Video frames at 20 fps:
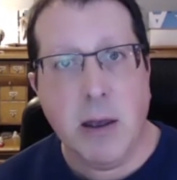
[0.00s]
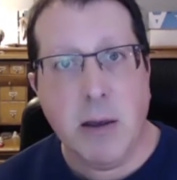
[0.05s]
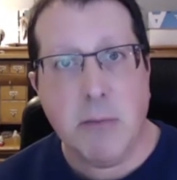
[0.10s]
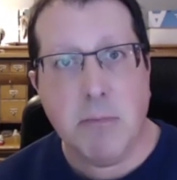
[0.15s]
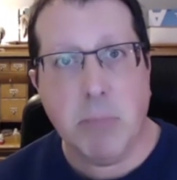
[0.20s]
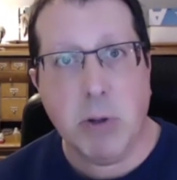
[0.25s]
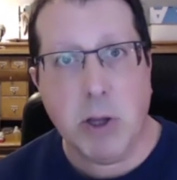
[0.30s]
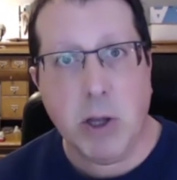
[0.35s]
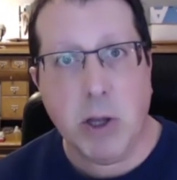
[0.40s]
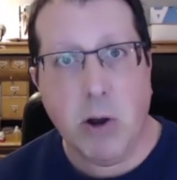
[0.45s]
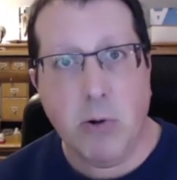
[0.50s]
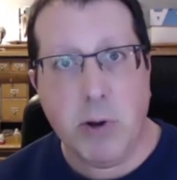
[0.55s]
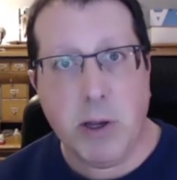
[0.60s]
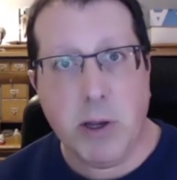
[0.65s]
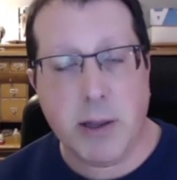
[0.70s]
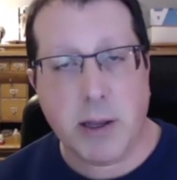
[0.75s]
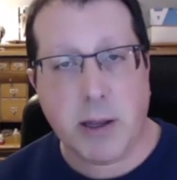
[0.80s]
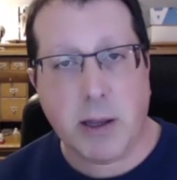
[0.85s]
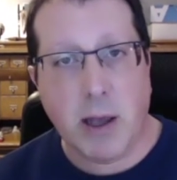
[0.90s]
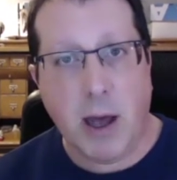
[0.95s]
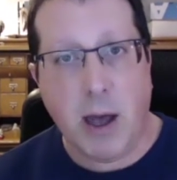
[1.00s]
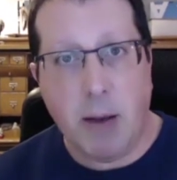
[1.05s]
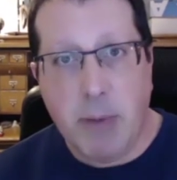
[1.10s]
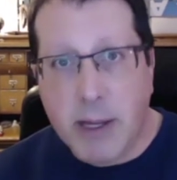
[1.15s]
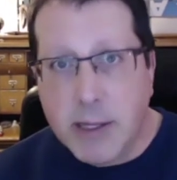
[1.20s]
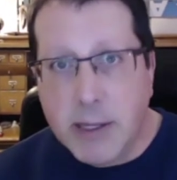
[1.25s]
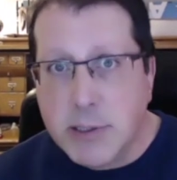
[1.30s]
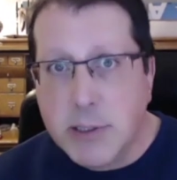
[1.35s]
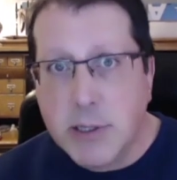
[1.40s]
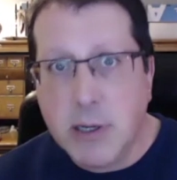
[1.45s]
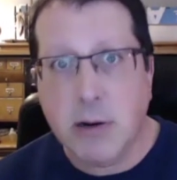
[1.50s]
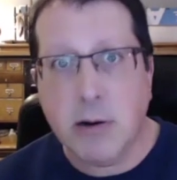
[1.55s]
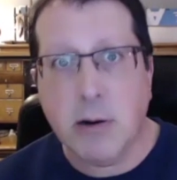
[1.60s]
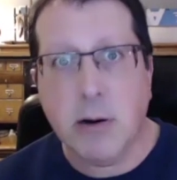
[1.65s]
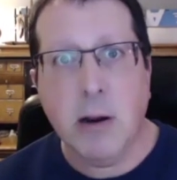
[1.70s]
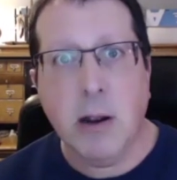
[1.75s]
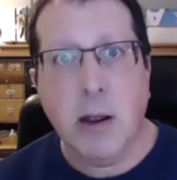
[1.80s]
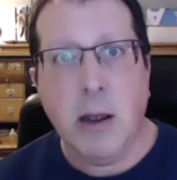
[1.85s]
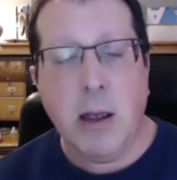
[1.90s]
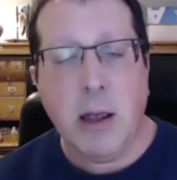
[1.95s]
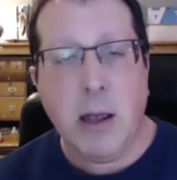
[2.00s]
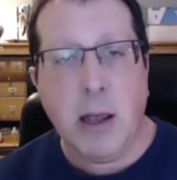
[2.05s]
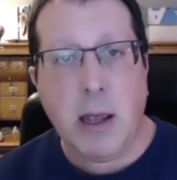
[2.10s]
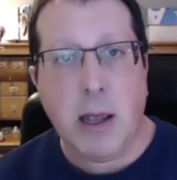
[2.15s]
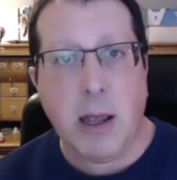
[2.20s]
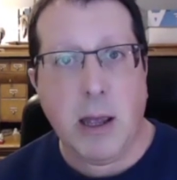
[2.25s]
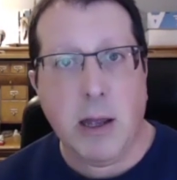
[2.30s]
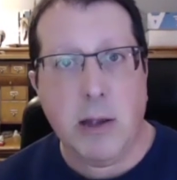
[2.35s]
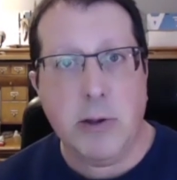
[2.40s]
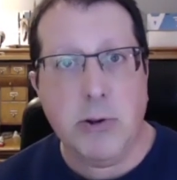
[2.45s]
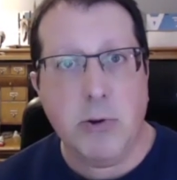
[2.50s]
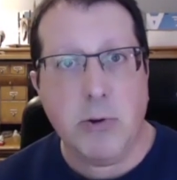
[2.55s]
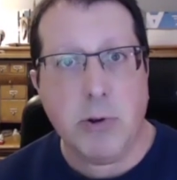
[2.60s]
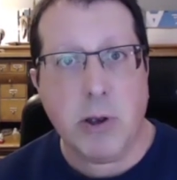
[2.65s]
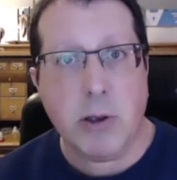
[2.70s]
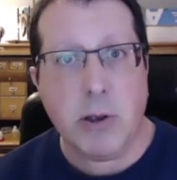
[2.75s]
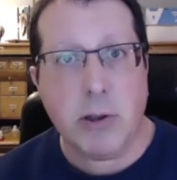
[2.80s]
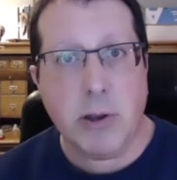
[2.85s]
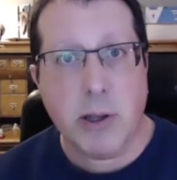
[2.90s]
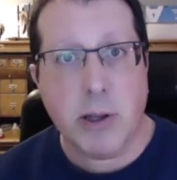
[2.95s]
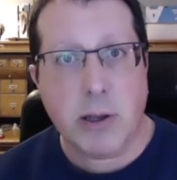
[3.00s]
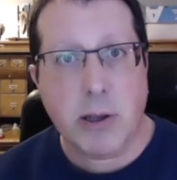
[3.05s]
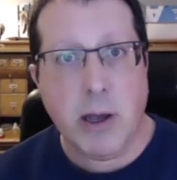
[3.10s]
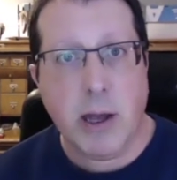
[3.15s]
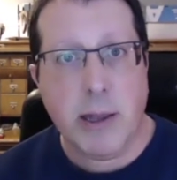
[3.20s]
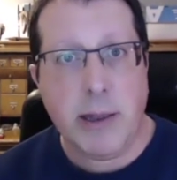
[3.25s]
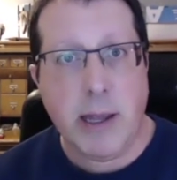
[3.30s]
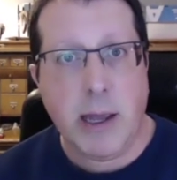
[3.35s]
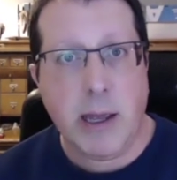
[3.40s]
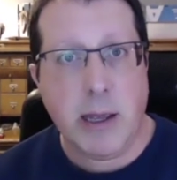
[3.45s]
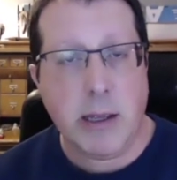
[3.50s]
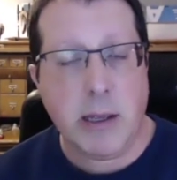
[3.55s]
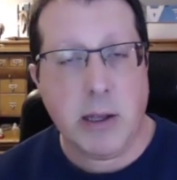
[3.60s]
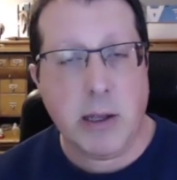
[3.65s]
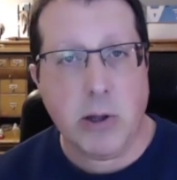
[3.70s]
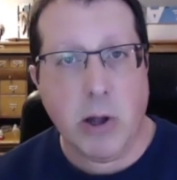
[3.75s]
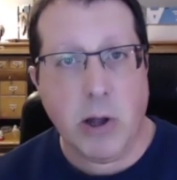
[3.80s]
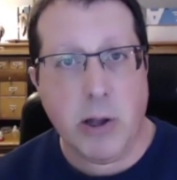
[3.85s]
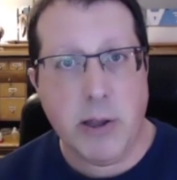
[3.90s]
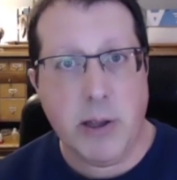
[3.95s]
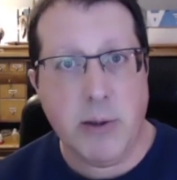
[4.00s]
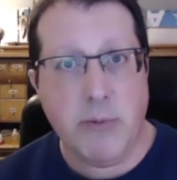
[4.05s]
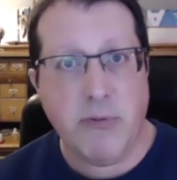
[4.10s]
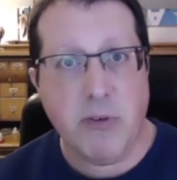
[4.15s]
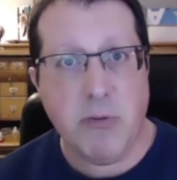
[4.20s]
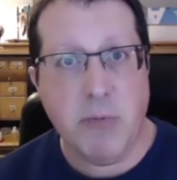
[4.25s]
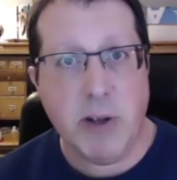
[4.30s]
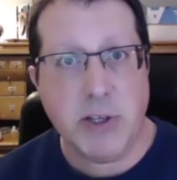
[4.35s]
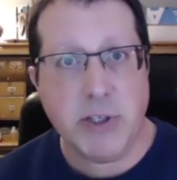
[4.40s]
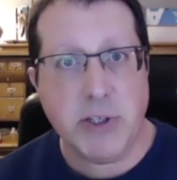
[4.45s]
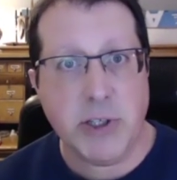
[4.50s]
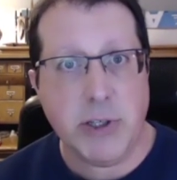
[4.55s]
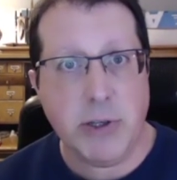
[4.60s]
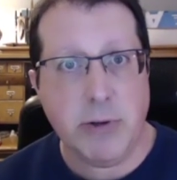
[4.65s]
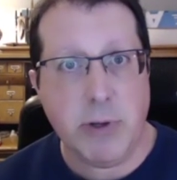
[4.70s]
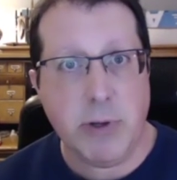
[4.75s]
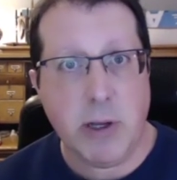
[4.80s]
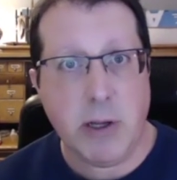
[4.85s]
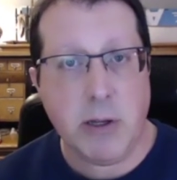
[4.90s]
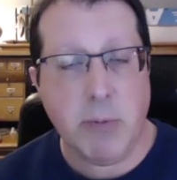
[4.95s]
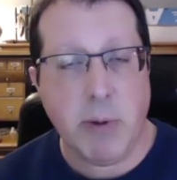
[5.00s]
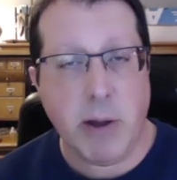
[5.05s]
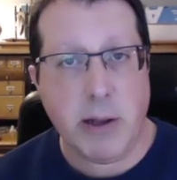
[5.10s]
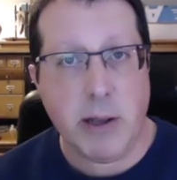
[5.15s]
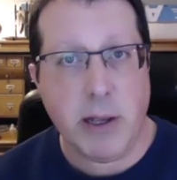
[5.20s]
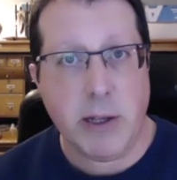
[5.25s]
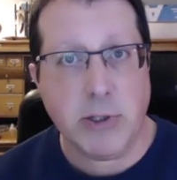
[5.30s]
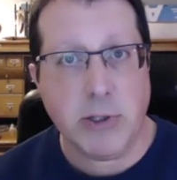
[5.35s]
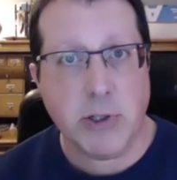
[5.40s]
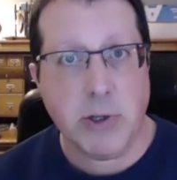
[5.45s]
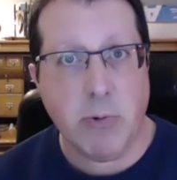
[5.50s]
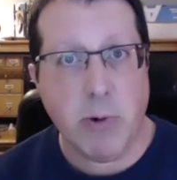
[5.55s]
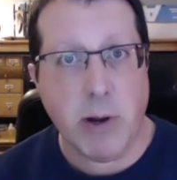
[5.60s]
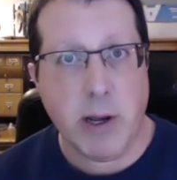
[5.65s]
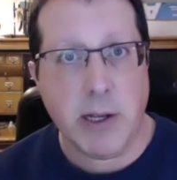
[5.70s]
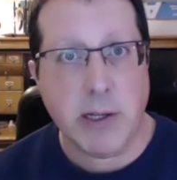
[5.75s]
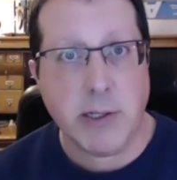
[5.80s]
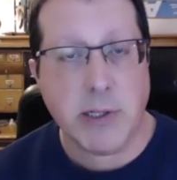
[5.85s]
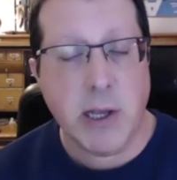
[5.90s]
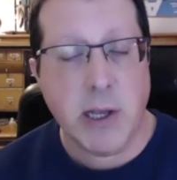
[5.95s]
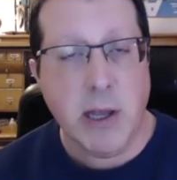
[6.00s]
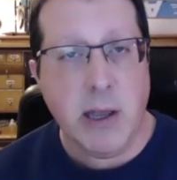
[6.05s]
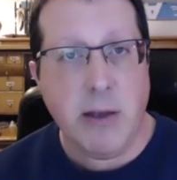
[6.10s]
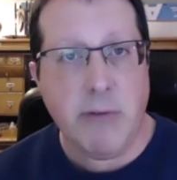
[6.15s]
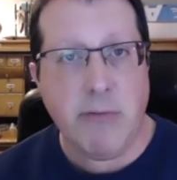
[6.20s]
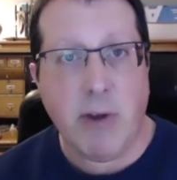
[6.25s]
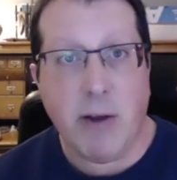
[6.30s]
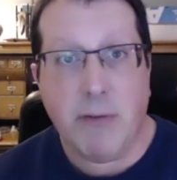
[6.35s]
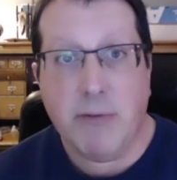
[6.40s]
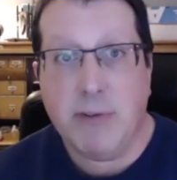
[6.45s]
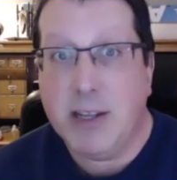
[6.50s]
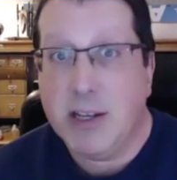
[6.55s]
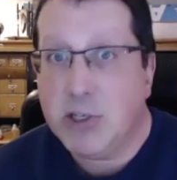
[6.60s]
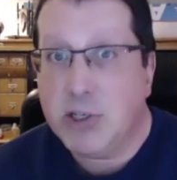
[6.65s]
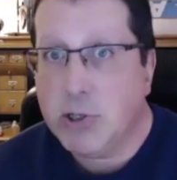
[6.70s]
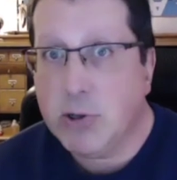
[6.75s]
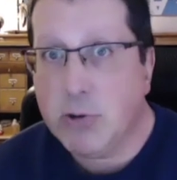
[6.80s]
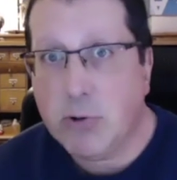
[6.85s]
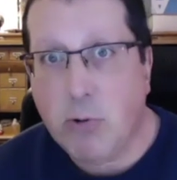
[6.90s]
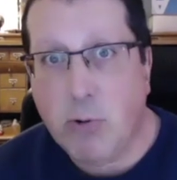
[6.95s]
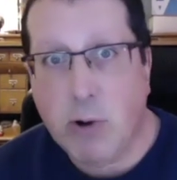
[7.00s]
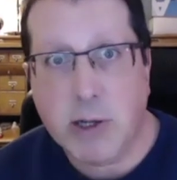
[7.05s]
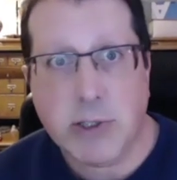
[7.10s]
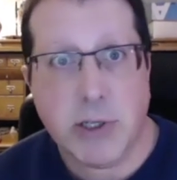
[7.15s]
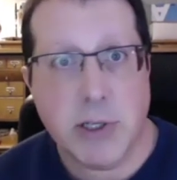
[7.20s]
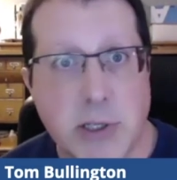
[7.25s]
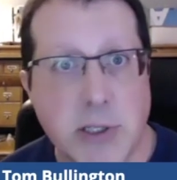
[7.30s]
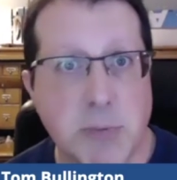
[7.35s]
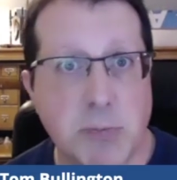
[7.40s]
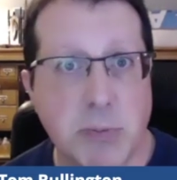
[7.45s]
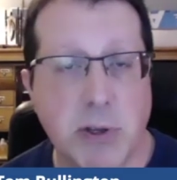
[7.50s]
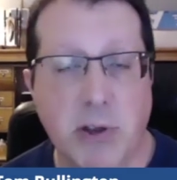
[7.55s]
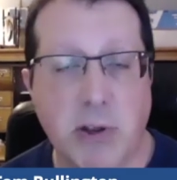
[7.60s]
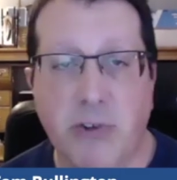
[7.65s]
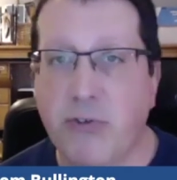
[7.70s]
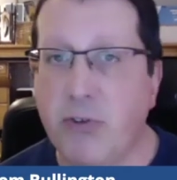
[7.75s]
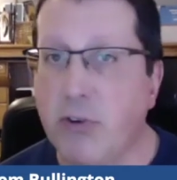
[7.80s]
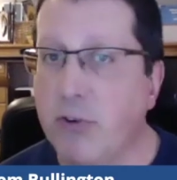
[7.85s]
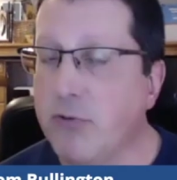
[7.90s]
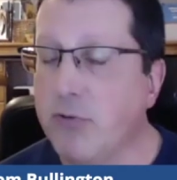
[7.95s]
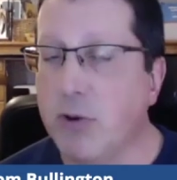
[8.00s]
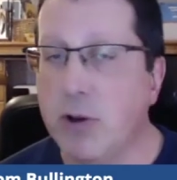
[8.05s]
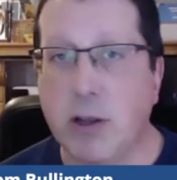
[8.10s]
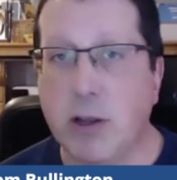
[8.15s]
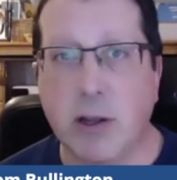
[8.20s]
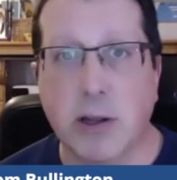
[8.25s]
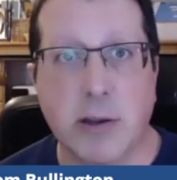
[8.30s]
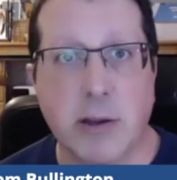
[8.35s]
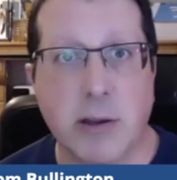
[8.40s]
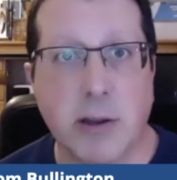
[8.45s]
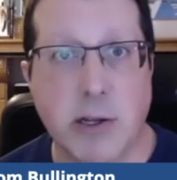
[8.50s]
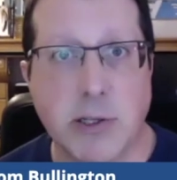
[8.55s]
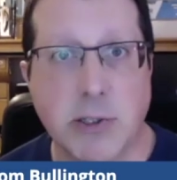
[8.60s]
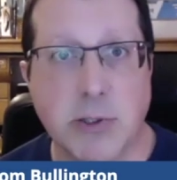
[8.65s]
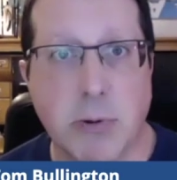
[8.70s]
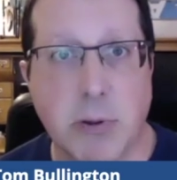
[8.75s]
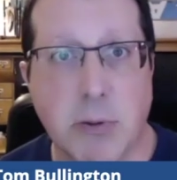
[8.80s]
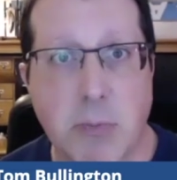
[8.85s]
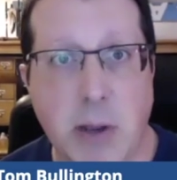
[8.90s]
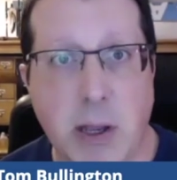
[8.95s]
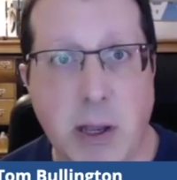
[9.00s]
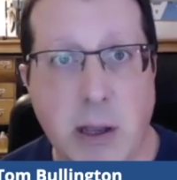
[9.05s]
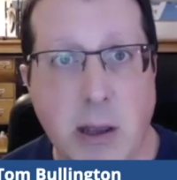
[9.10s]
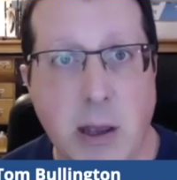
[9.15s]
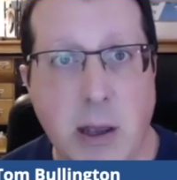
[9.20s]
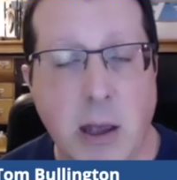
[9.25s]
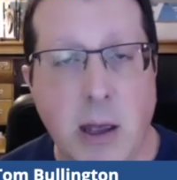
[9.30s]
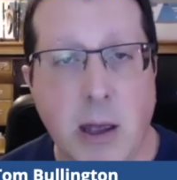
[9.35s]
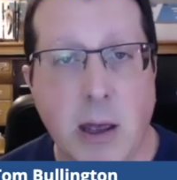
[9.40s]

below in the comments here, and you can click on that and get all the information you need about HOAs. If you have additional questions, please feel free to get in touch with me.